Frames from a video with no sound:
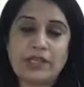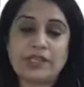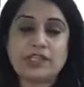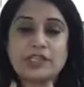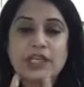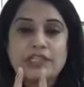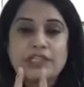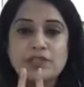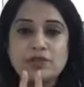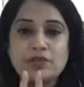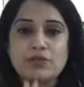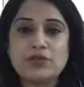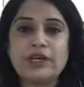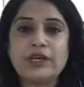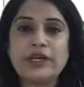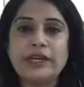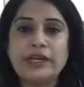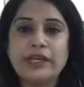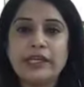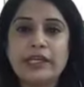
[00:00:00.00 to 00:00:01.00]
Just
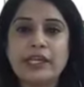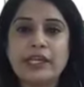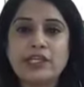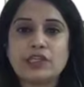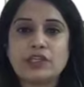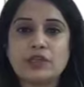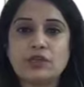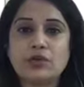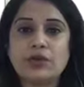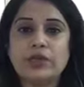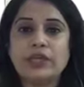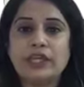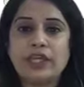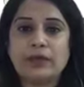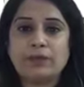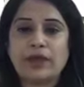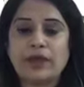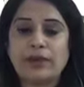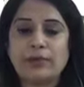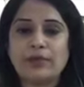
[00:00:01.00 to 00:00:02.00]
student need to
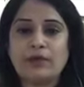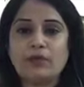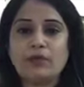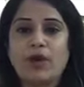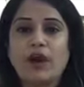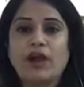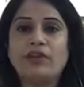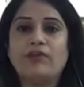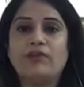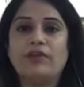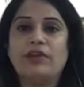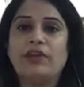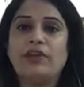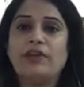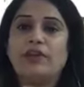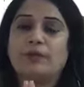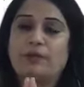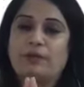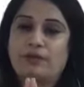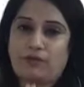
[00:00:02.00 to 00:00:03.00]
email me one
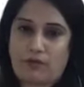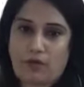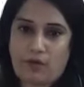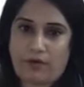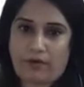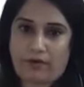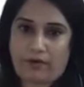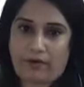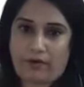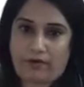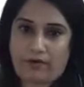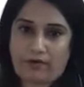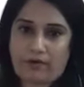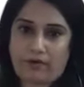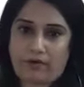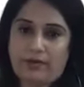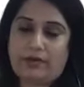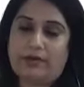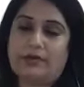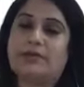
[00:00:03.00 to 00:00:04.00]
week before
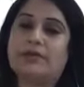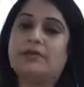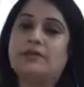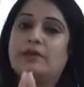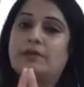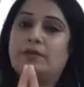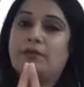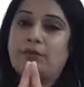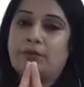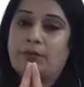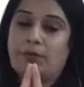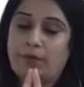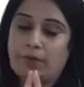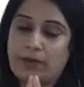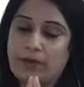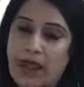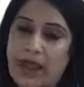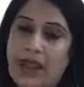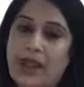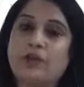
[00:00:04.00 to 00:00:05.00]
the
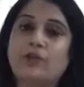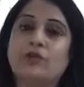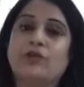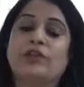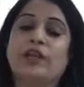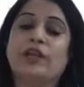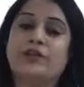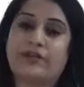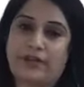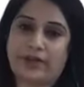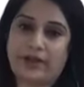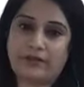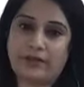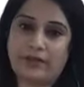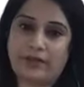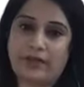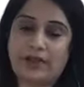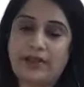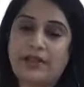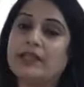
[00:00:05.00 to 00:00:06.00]
prior to their
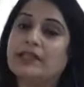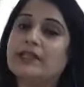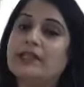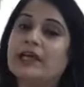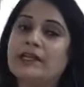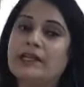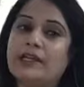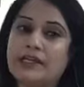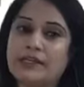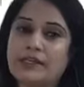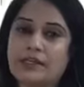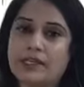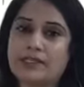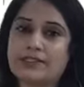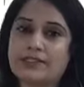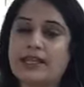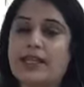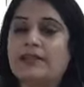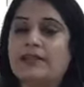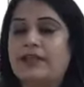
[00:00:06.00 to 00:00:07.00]
travel, that
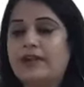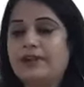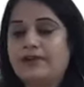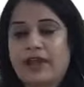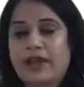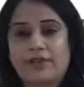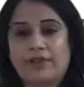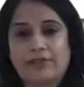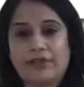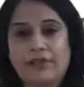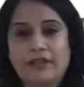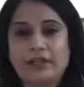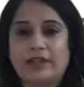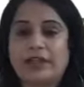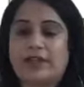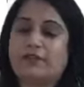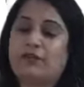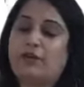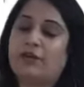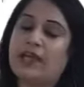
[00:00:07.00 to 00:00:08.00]
details that they're traveling, they
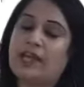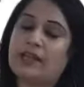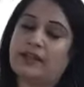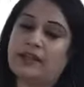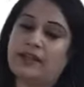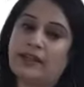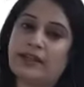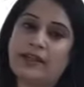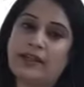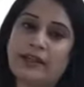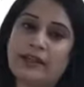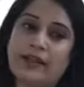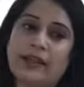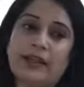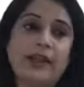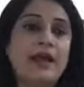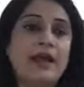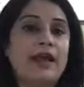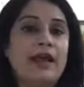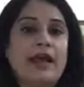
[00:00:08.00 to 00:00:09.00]
have to tie their air
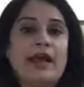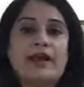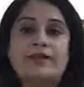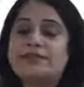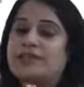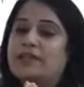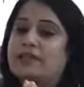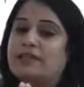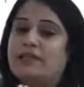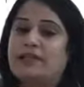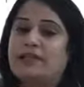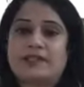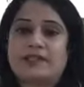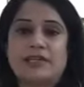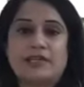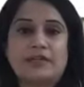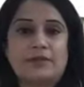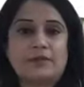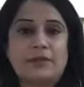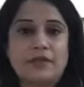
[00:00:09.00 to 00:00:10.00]
ticket. I've sent the
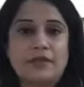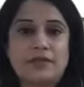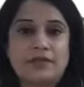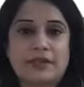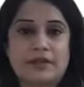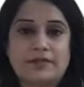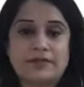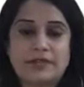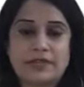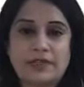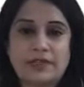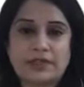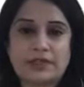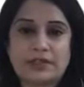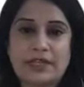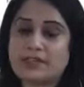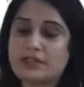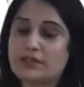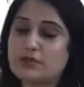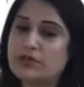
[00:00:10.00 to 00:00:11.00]
settlement services,
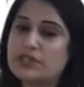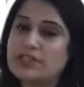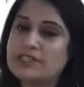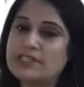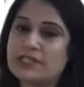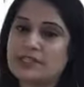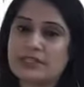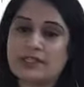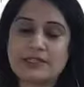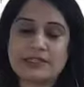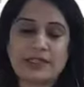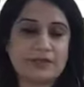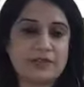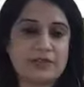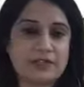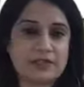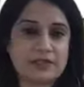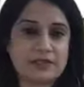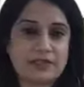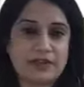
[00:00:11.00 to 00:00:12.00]
that student settle
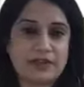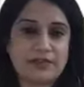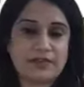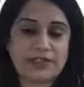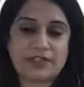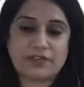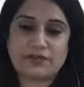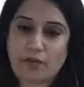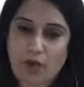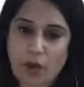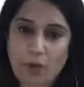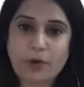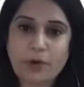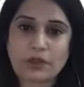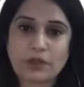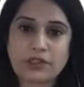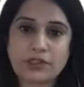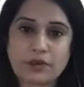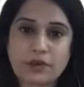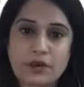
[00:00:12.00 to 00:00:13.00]
services, services form
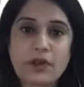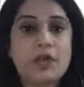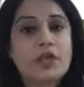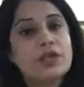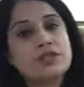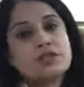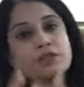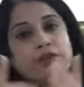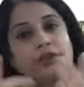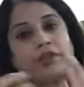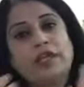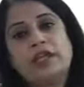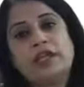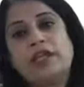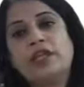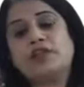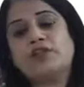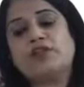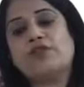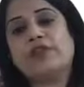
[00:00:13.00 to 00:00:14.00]
also. So they
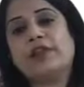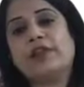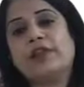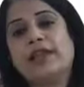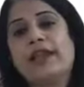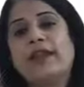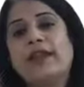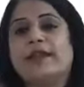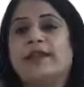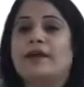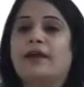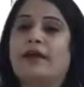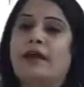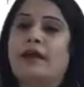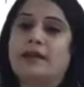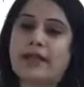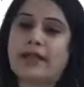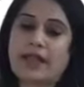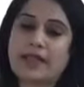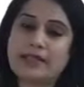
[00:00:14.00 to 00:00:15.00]
need to fill that,
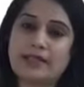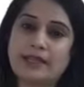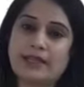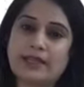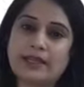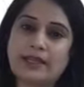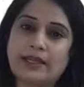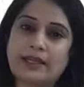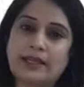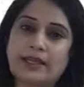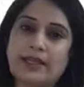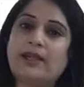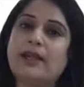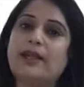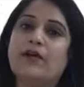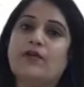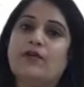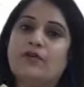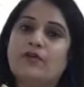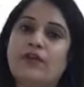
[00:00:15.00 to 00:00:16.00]
attach the air ticket.
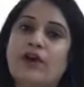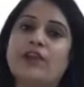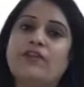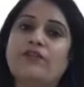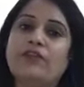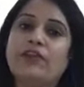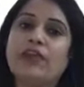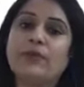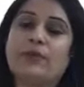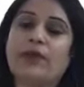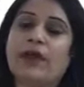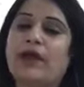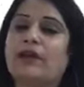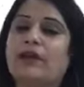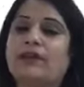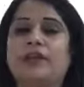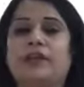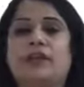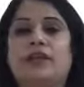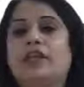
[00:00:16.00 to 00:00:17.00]
One week prior,
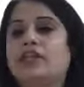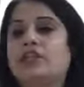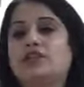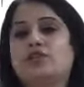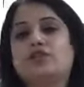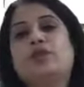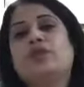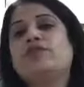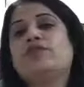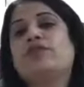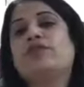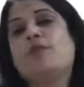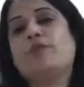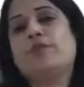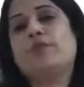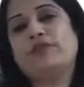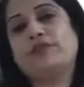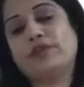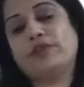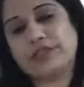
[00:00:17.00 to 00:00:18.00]
they need to
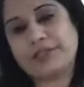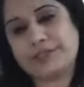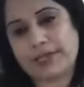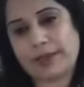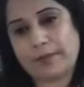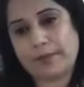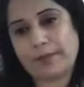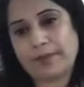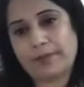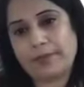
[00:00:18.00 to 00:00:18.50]
inform me for the same.